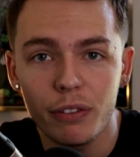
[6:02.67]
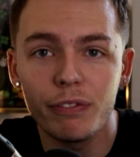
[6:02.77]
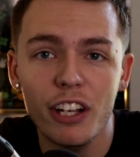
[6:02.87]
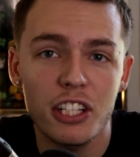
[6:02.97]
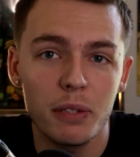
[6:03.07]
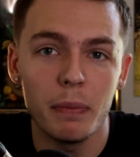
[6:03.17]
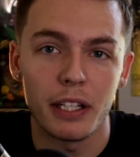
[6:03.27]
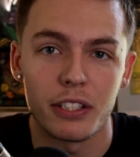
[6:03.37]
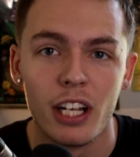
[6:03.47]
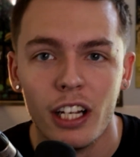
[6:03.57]

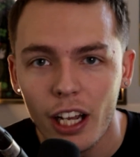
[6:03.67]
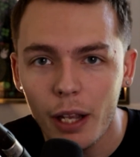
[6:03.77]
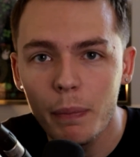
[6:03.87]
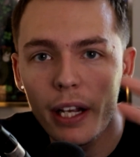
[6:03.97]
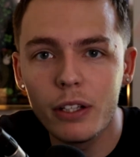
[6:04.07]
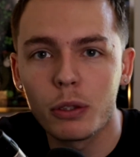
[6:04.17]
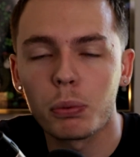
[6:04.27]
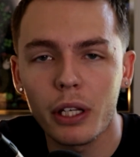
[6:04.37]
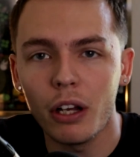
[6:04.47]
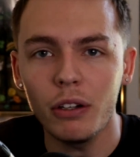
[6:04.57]
investment. I made
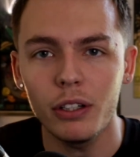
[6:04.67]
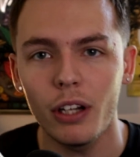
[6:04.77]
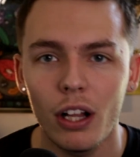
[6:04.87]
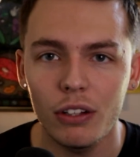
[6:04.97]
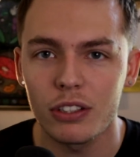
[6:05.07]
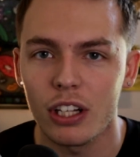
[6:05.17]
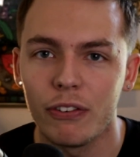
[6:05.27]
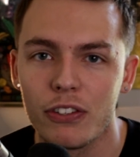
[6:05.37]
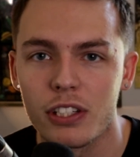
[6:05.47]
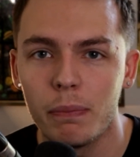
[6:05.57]
$300 off
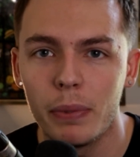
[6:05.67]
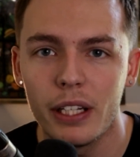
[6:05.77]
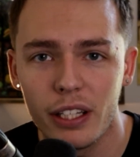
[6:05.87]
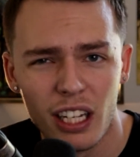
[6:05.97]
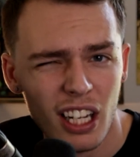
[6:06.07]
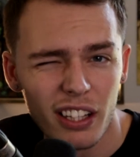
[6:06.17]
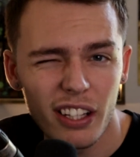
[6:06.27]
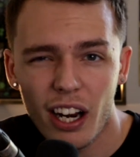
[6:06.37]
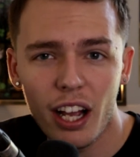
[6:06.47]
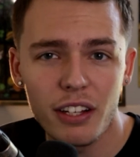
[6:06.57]
of somebody
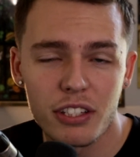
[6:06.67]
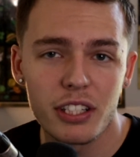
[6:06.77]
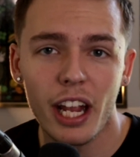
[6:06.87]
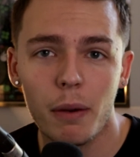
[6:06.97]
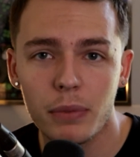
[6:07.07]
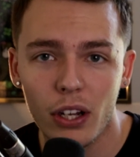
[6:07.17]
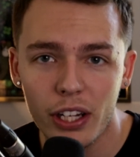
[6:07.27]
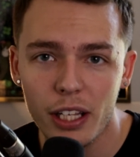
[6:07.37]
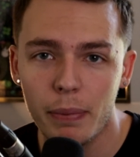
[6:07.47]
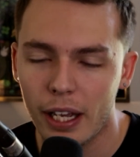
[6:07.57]
that I scammed on
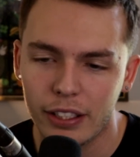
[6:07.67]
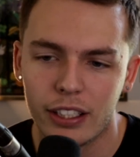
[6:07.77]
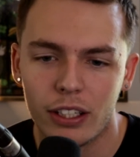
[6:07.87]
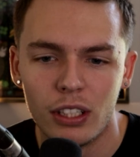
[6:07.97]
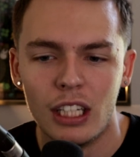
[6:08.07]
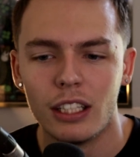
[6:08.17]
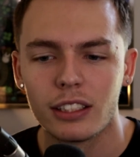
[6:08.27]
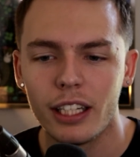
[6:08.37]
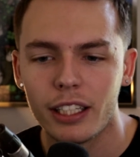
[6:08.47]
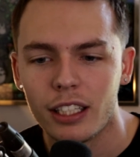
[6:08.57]
eBay. It's
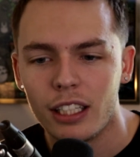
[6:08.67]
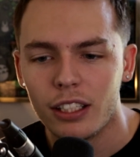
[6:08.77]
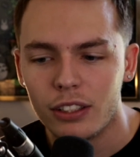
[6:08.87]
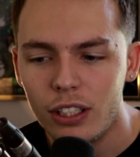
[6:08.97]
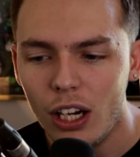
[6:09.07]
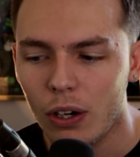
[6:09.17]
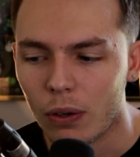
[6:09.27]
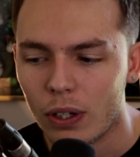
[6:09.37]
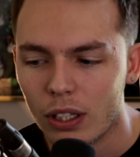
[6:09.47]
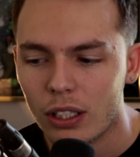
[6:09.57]
like, no.